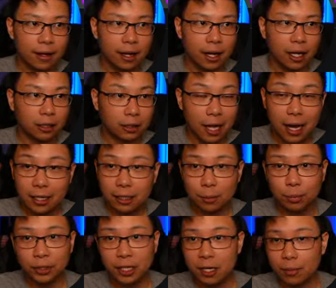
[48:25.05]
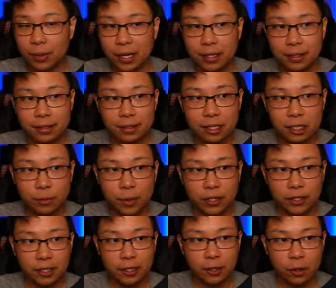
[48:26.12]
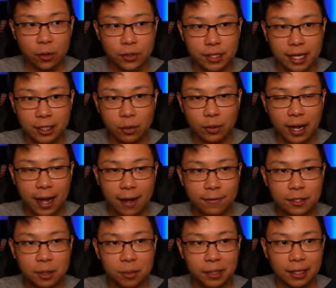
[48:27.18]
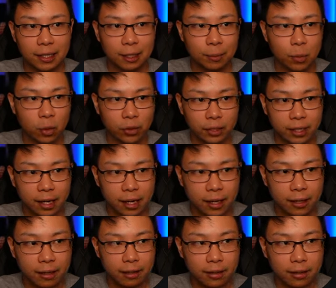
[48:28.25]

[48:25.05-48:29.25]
A lot of the player base, especially those that don't have somebody like a Mordecai